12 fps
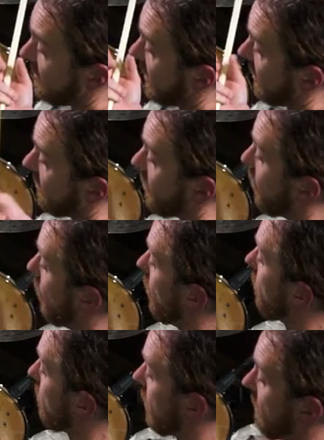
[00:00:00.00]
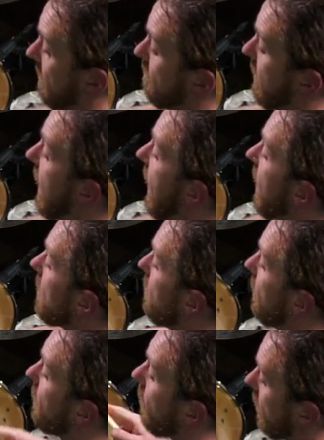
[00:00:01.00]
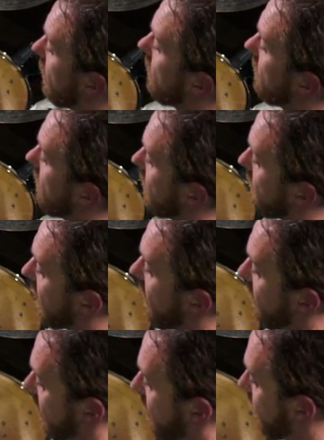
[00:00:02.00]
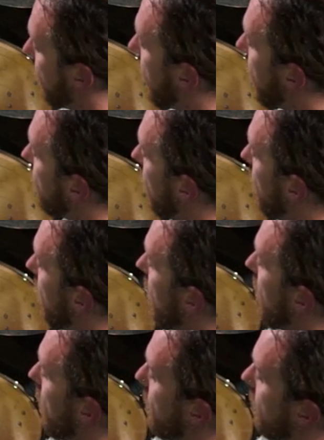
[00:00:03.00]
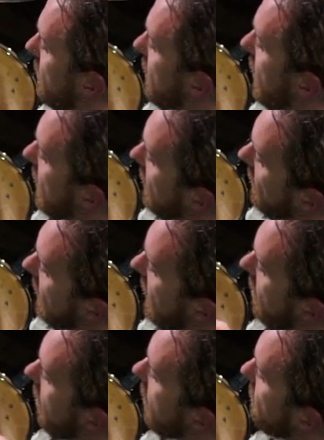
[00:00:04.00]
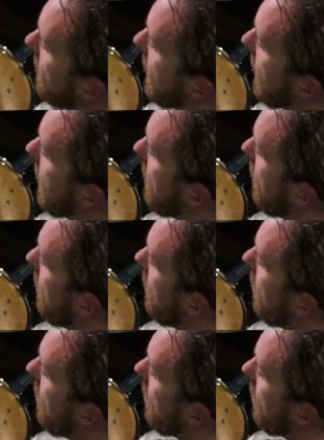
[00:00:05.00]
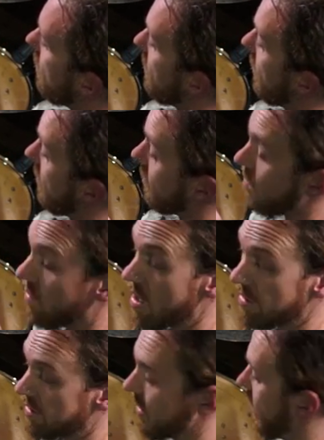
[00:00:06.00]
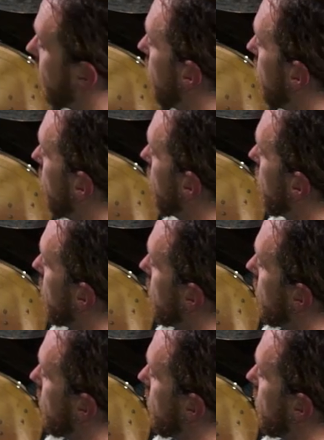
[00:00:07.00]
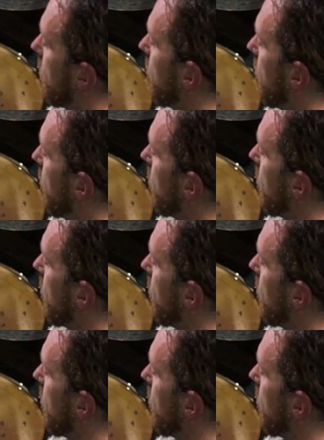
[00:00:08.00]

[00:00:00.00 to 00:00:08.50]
that I think is cool, going back before I display what you were just asking, if you just kind of let off that, the cross stick, you